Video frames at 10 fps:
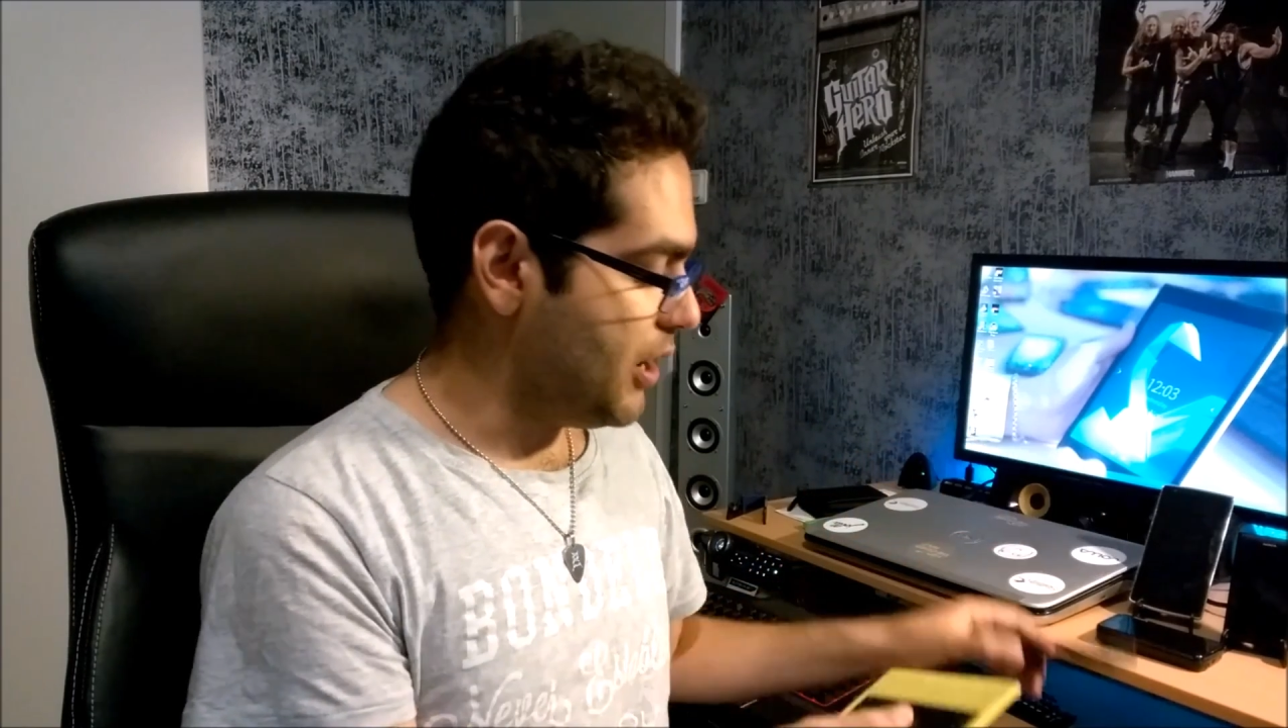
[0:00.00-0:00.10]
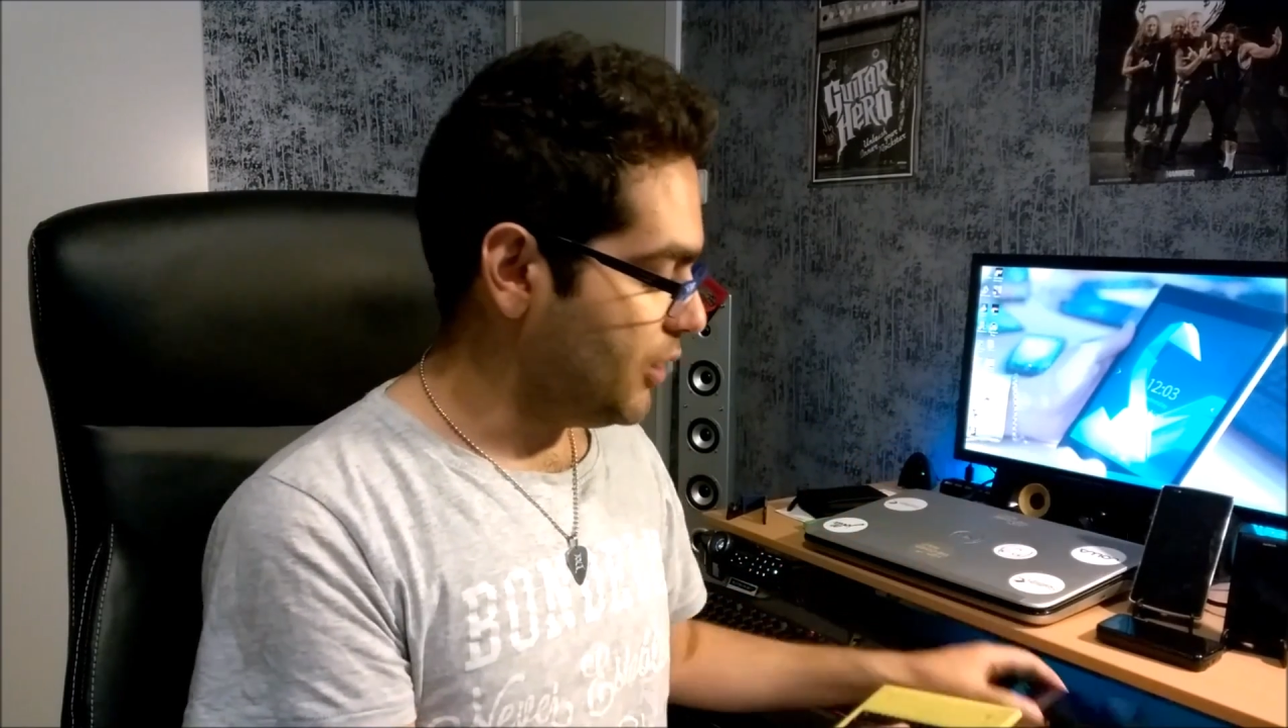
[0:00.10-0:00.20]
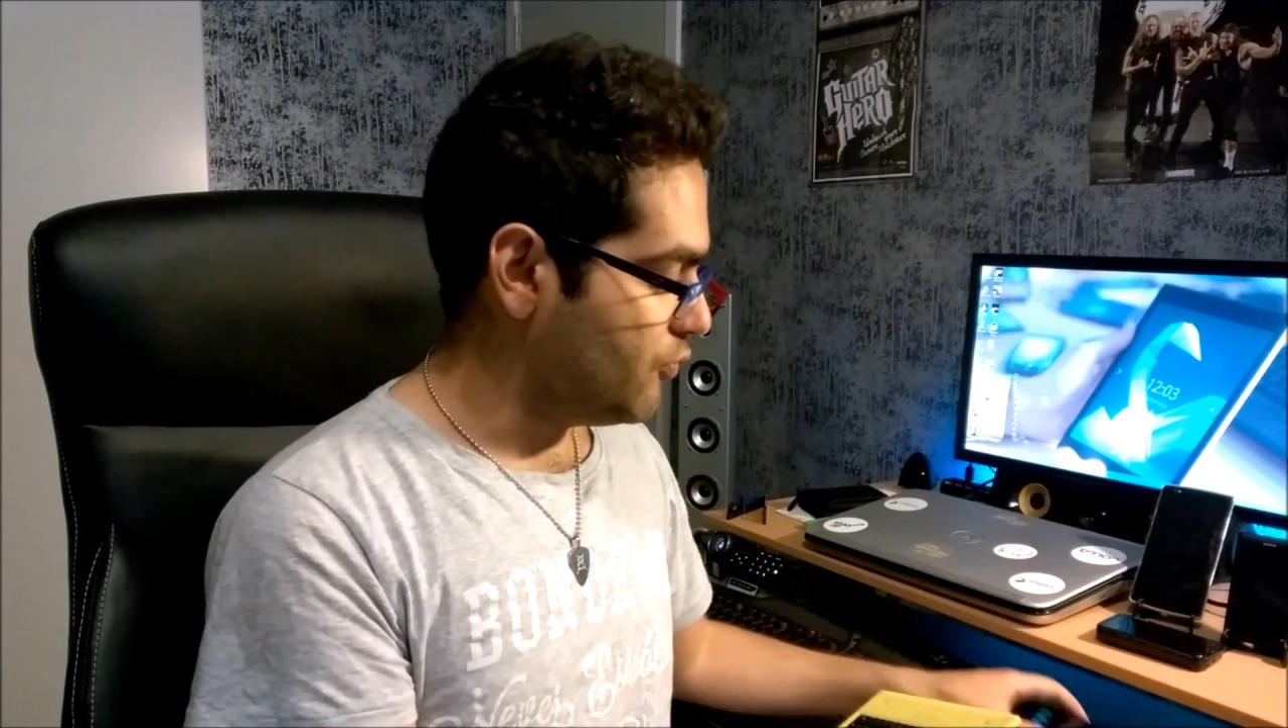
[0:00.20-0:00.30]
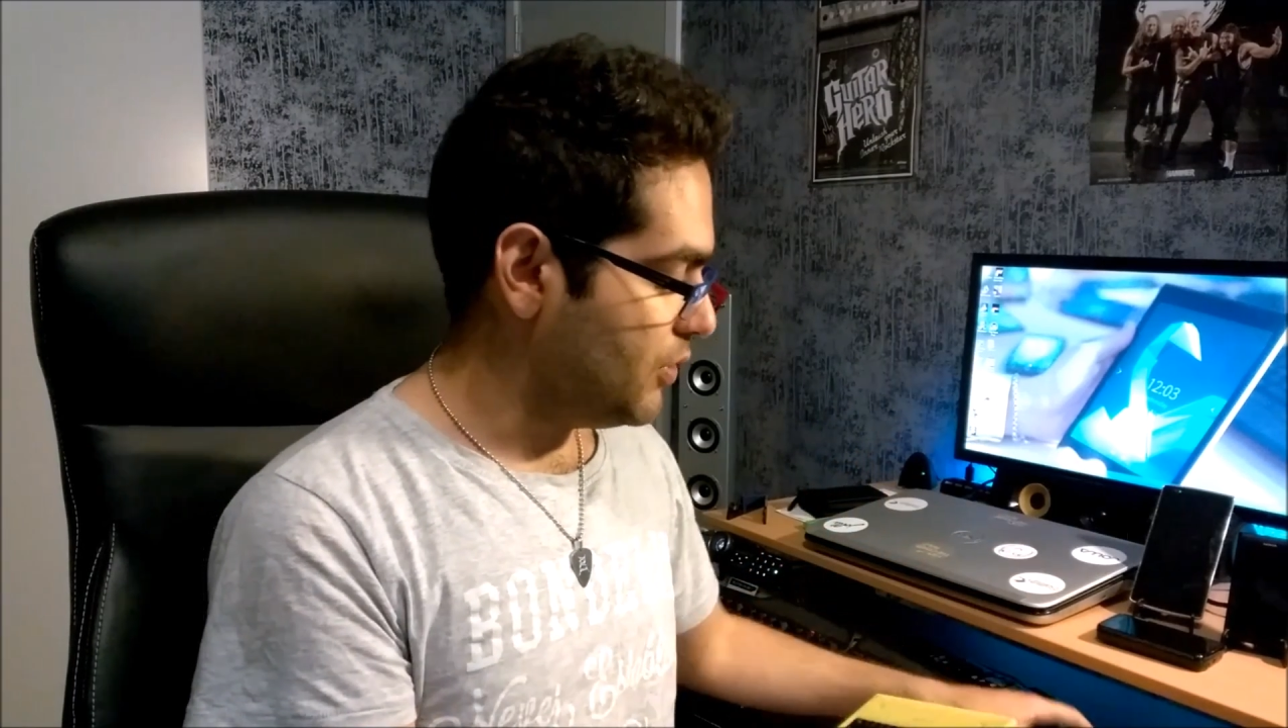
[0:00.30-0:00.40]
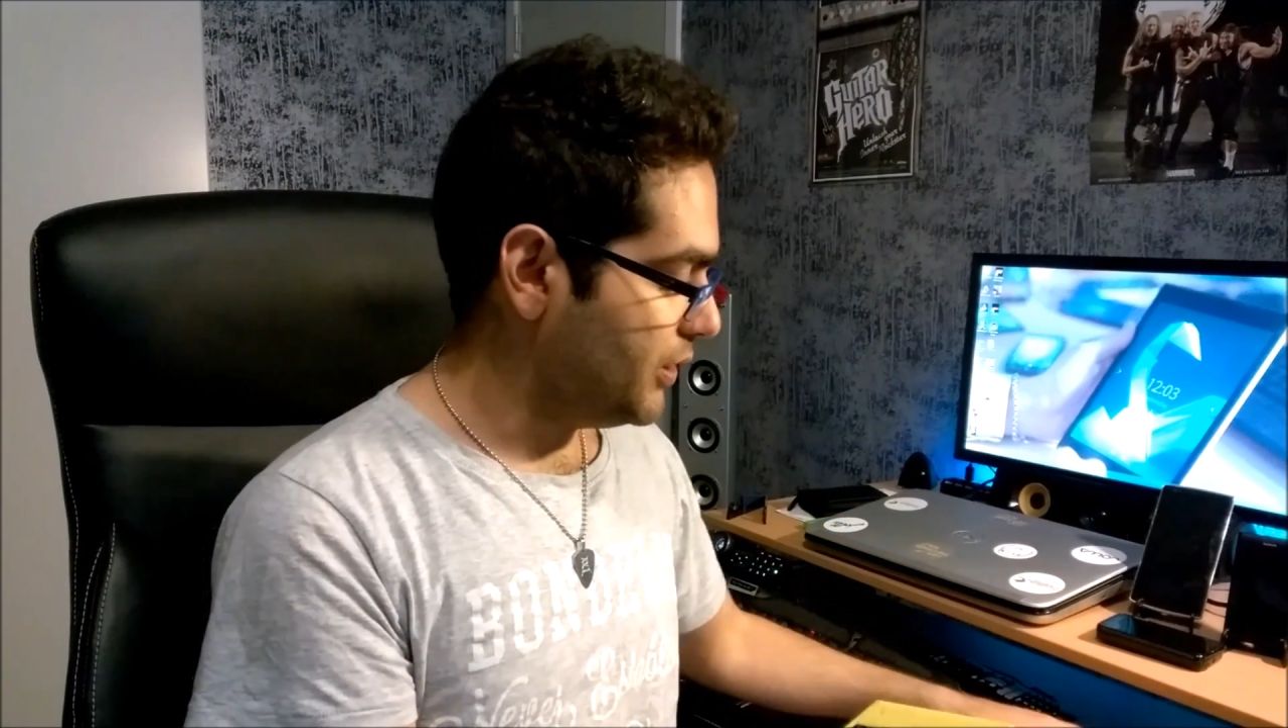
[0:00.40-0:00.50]

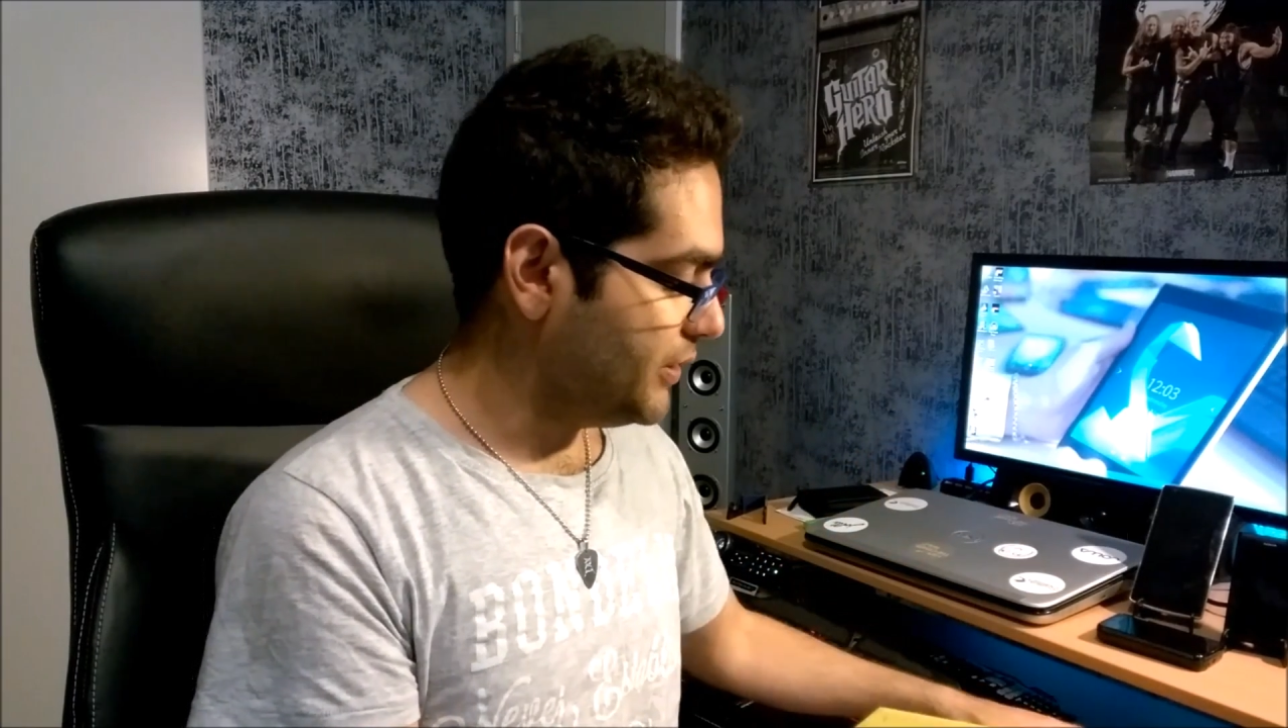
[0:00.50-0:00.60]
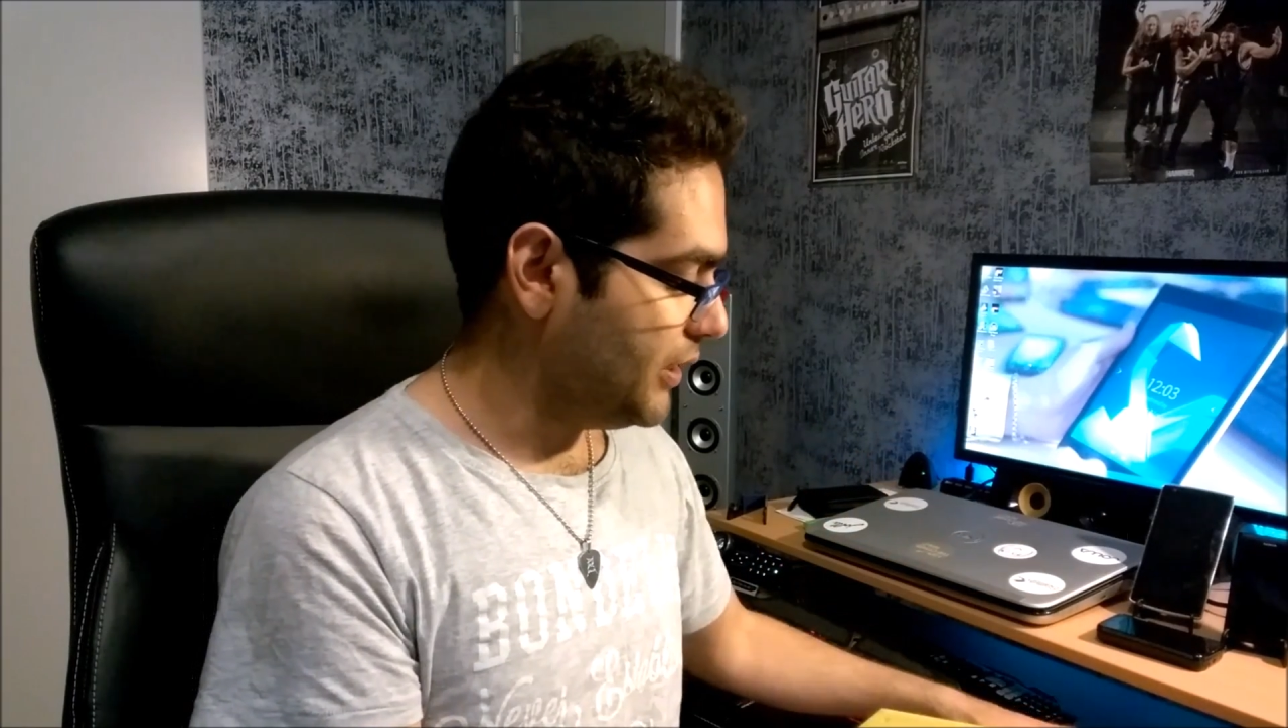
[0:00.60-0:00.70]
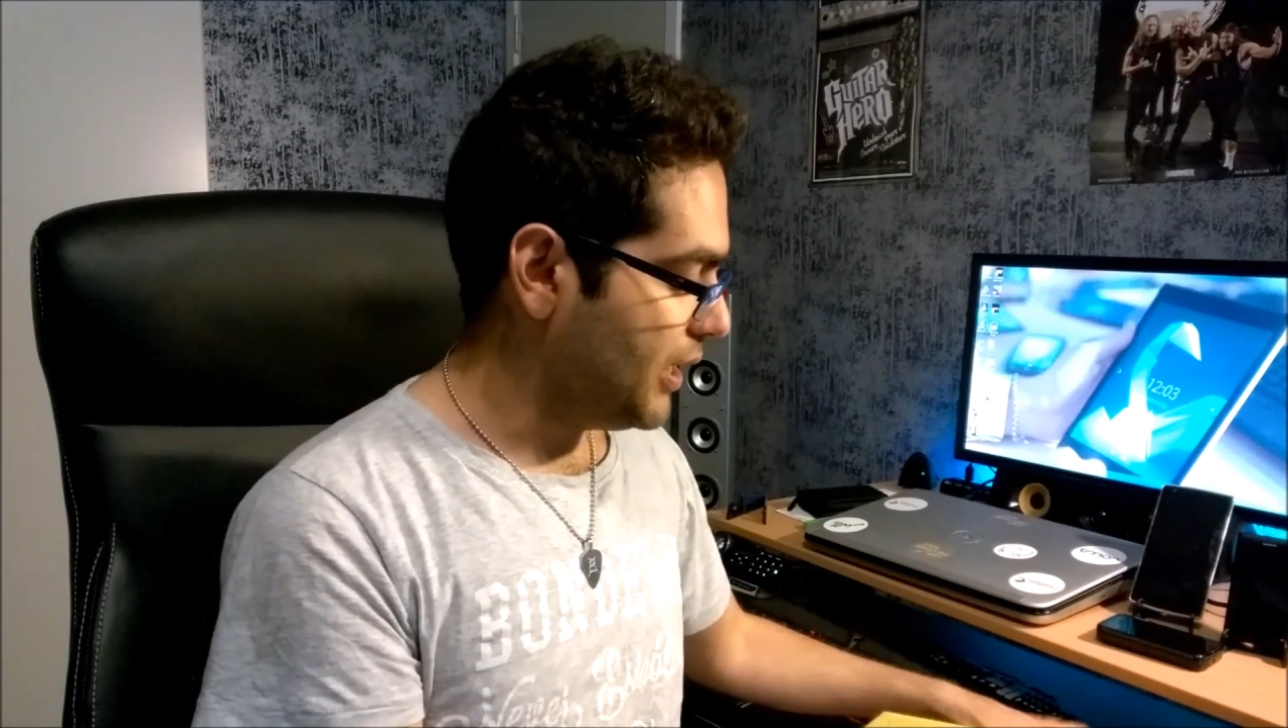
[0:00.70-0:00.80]
quality,